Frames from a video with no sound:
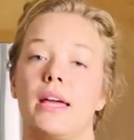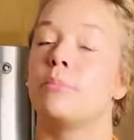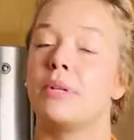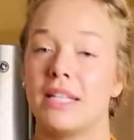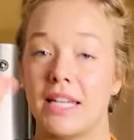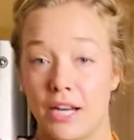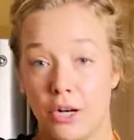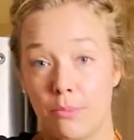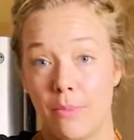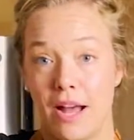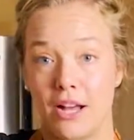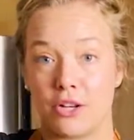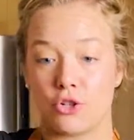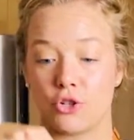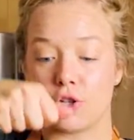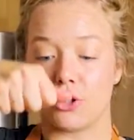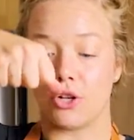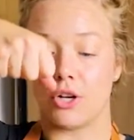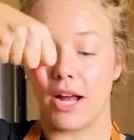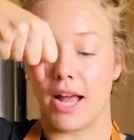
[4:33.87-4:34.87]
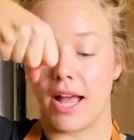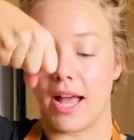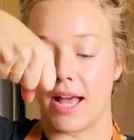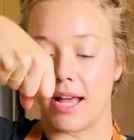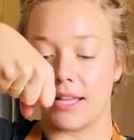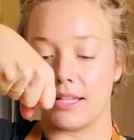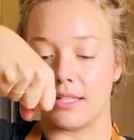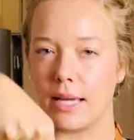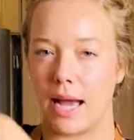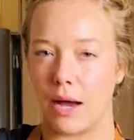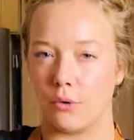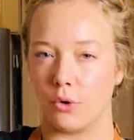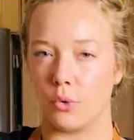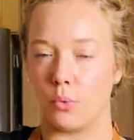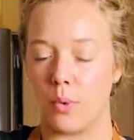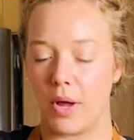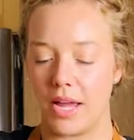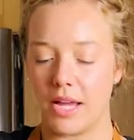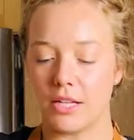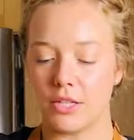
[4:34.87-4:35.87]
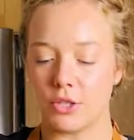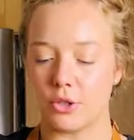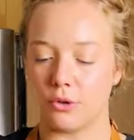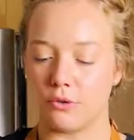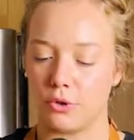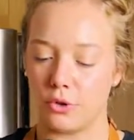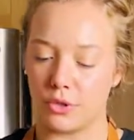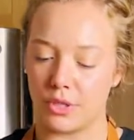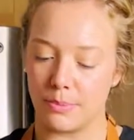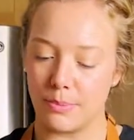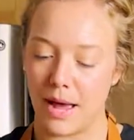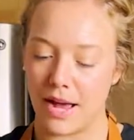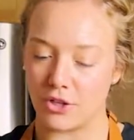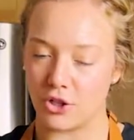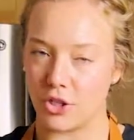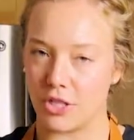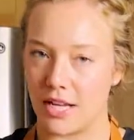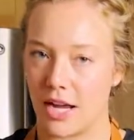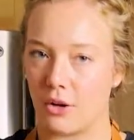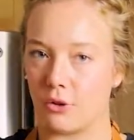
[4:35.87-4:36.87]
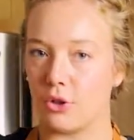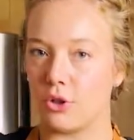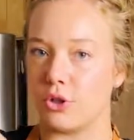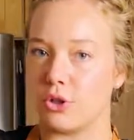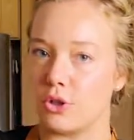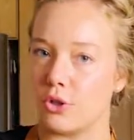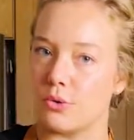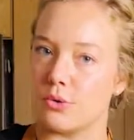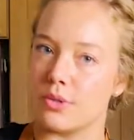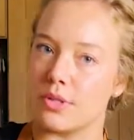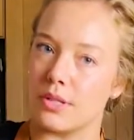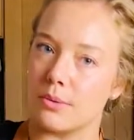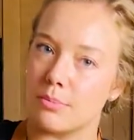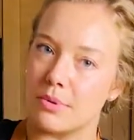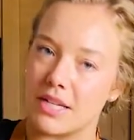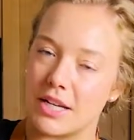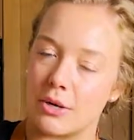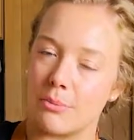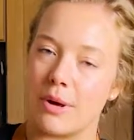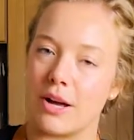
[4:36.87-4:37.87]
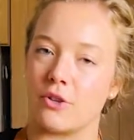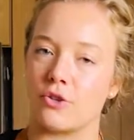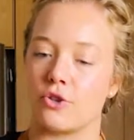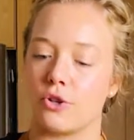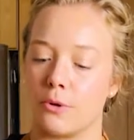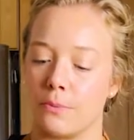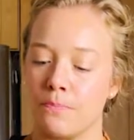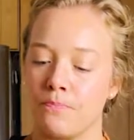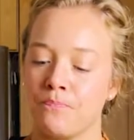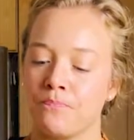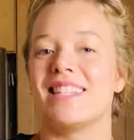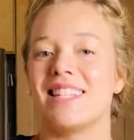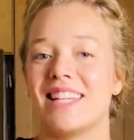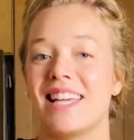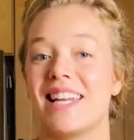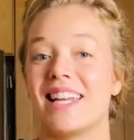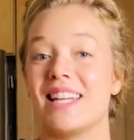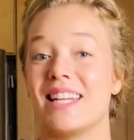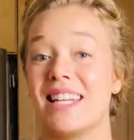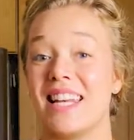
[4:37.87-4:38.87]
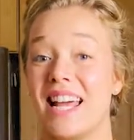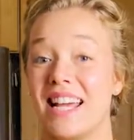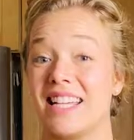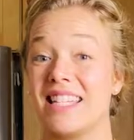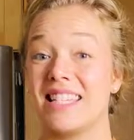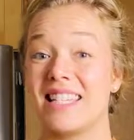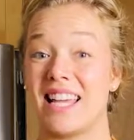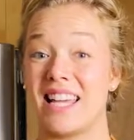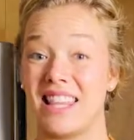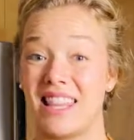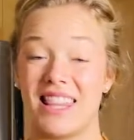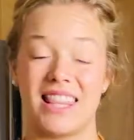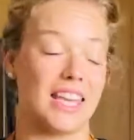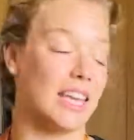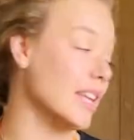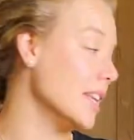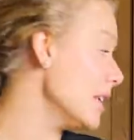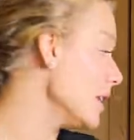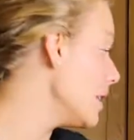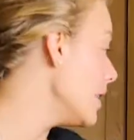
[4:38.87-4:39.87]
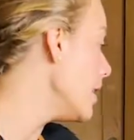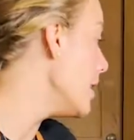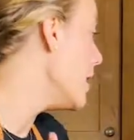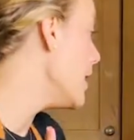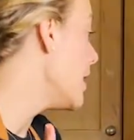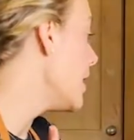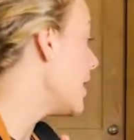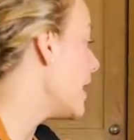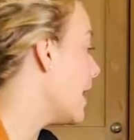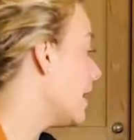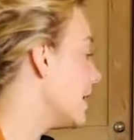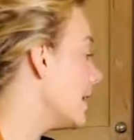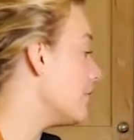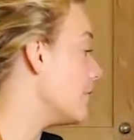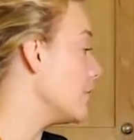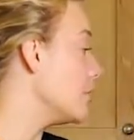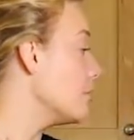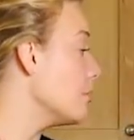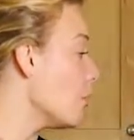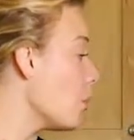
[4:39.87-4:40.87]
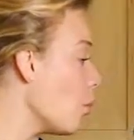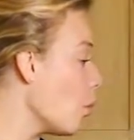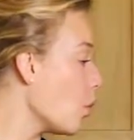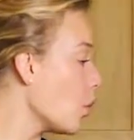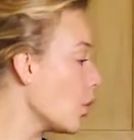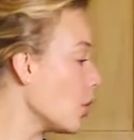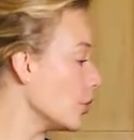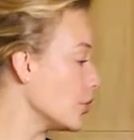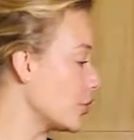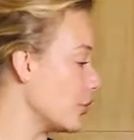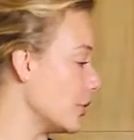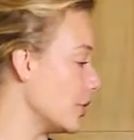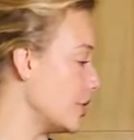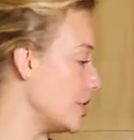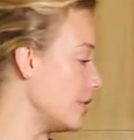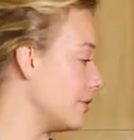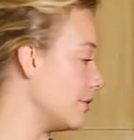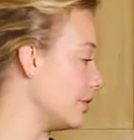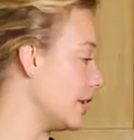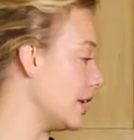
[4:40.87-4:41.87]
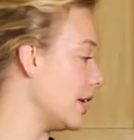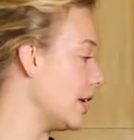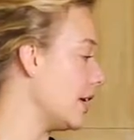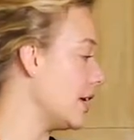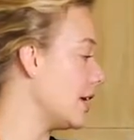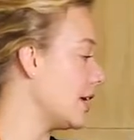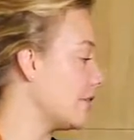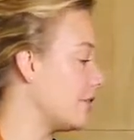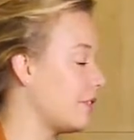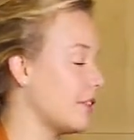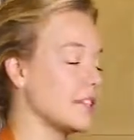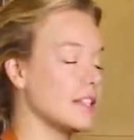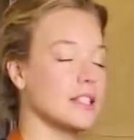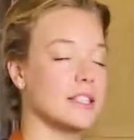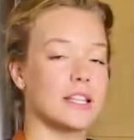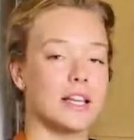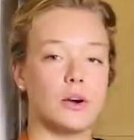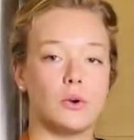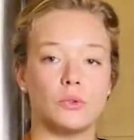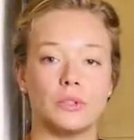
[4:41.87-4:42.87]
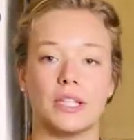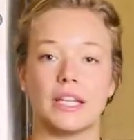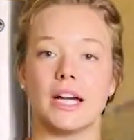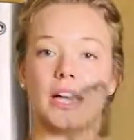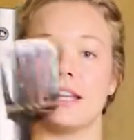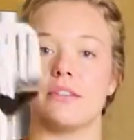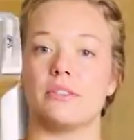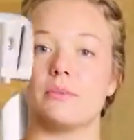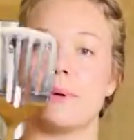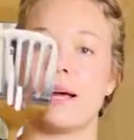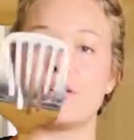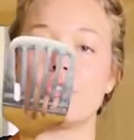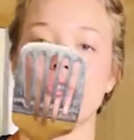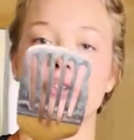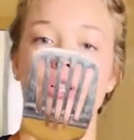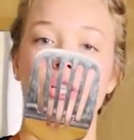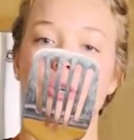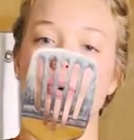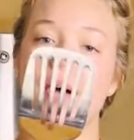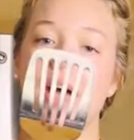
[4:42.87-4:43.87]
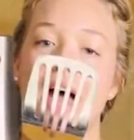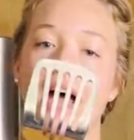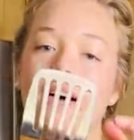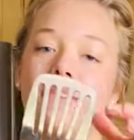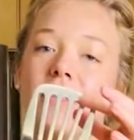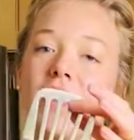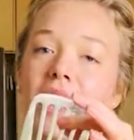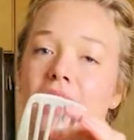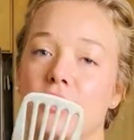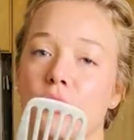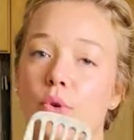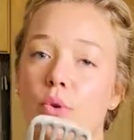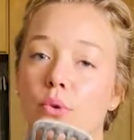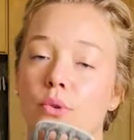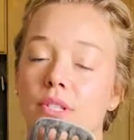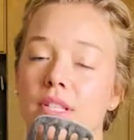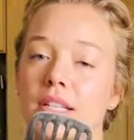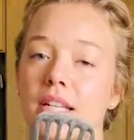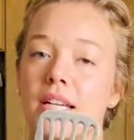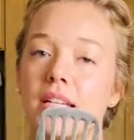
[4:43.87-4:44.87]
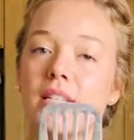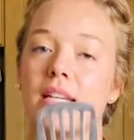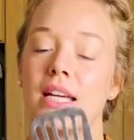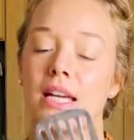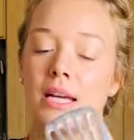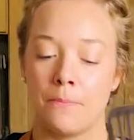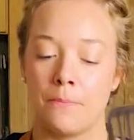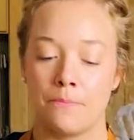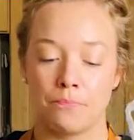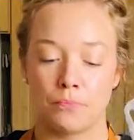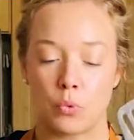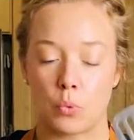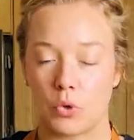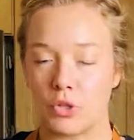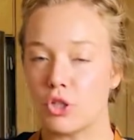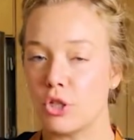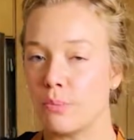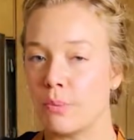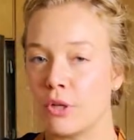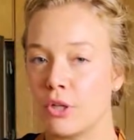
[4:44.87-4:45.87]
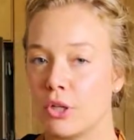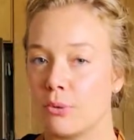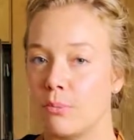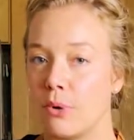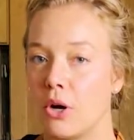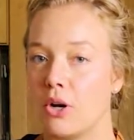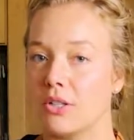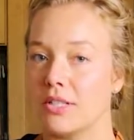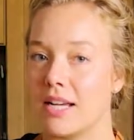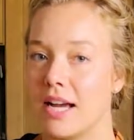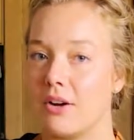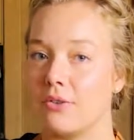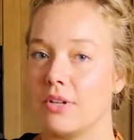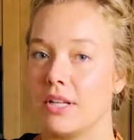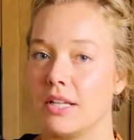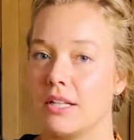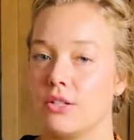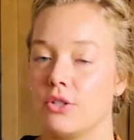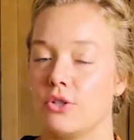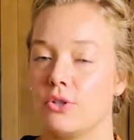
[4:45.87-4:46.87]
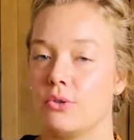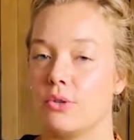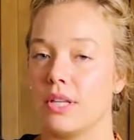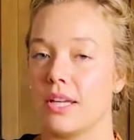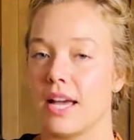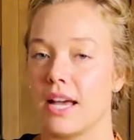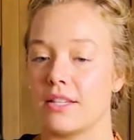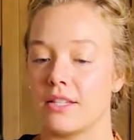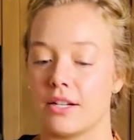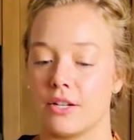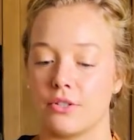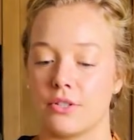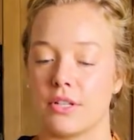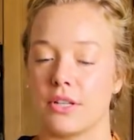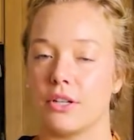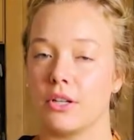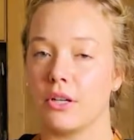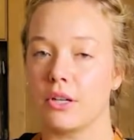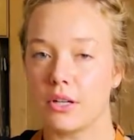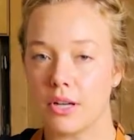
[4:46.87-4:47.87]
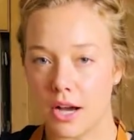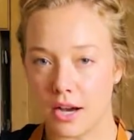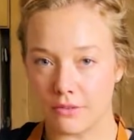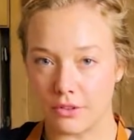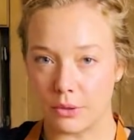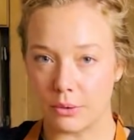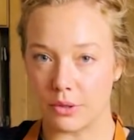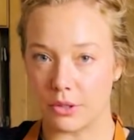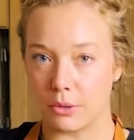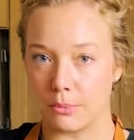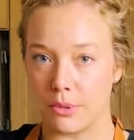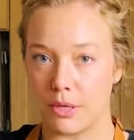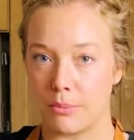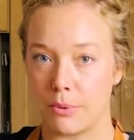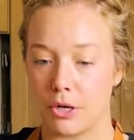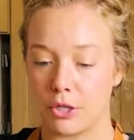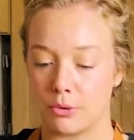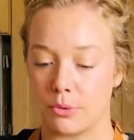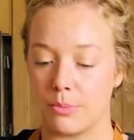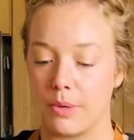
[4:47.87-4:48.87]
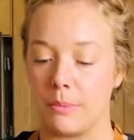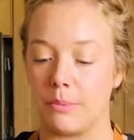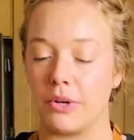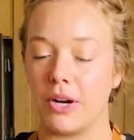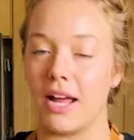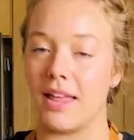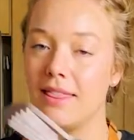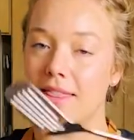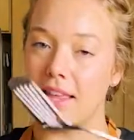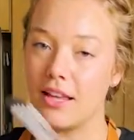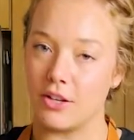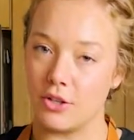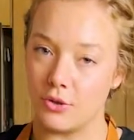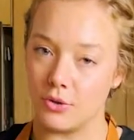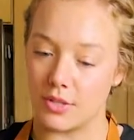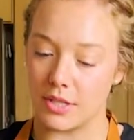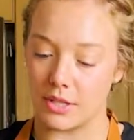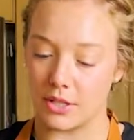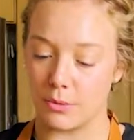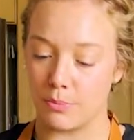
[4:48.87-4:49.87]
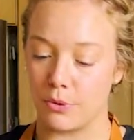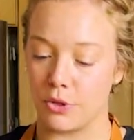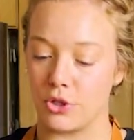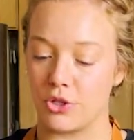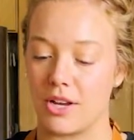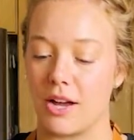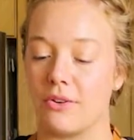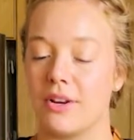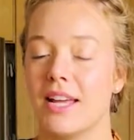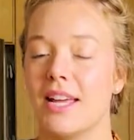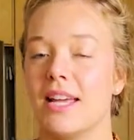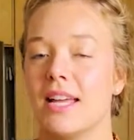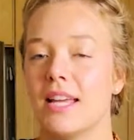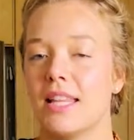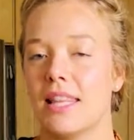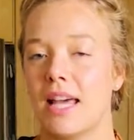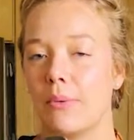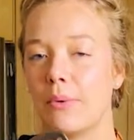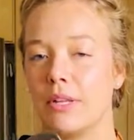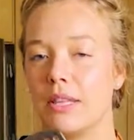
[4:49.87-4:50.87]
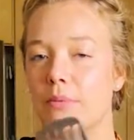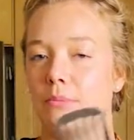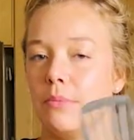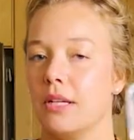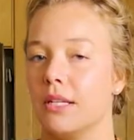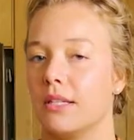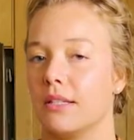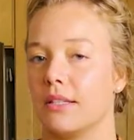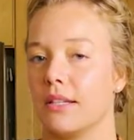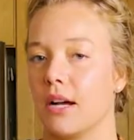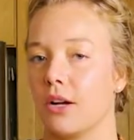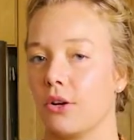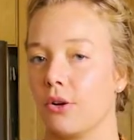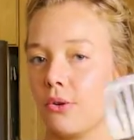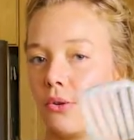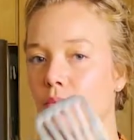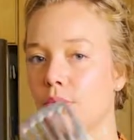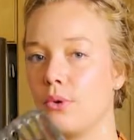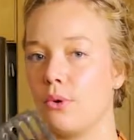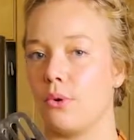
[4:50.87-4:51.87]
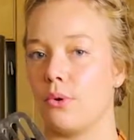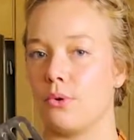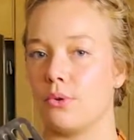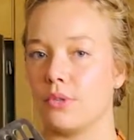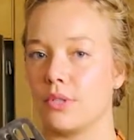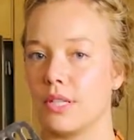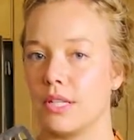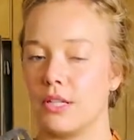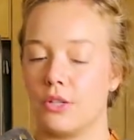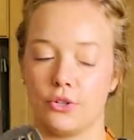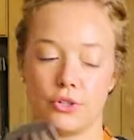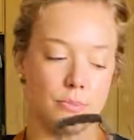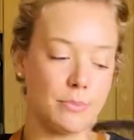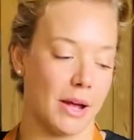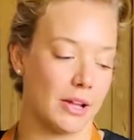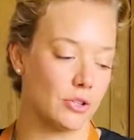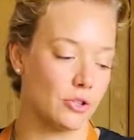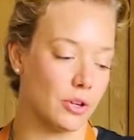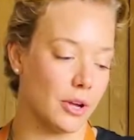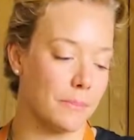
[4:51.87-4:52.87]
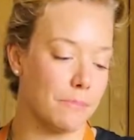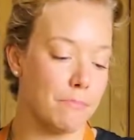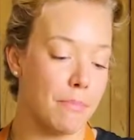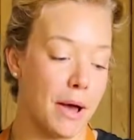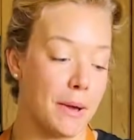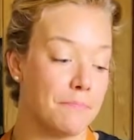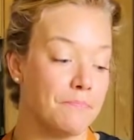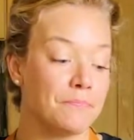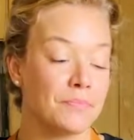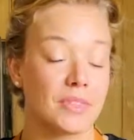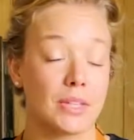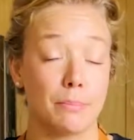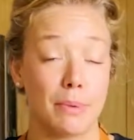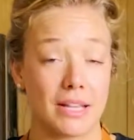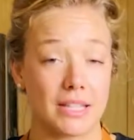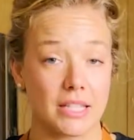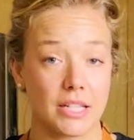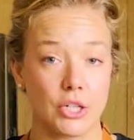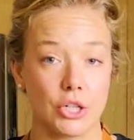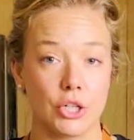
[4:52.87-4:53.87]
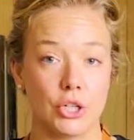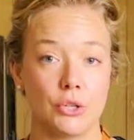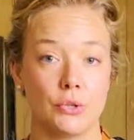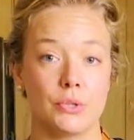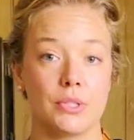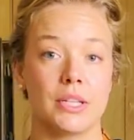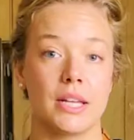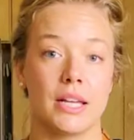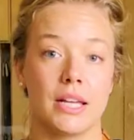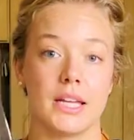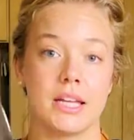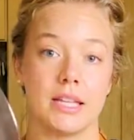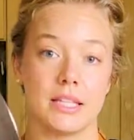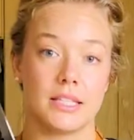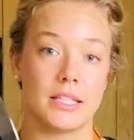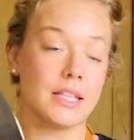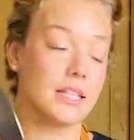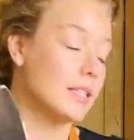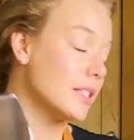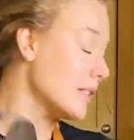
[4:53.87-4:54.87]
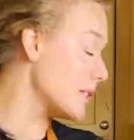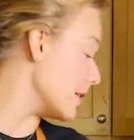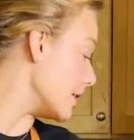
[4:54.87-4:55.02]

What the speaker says: potato masher as counterweight. So if you smash it down, you can use the potato masher to get it nice and thin. And even more alternatively, if this is the only kind of spatula that you have that has holes in it, once you put your ball down into the cast iron skillet, cover it with a little bit of parchment paper, and then use this to push down. That way the meat does not go through the holes in your spatula. But the best thing to use is this. The